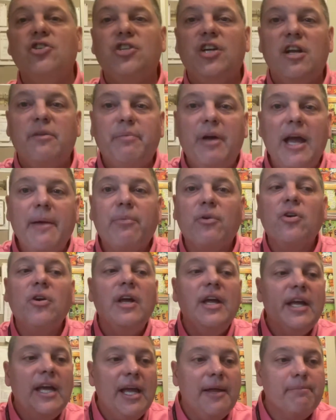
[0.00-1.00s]
sheet of paper
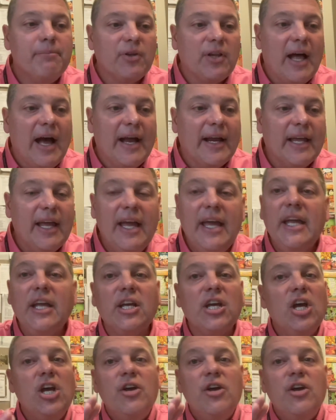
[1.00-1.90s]
in black ink.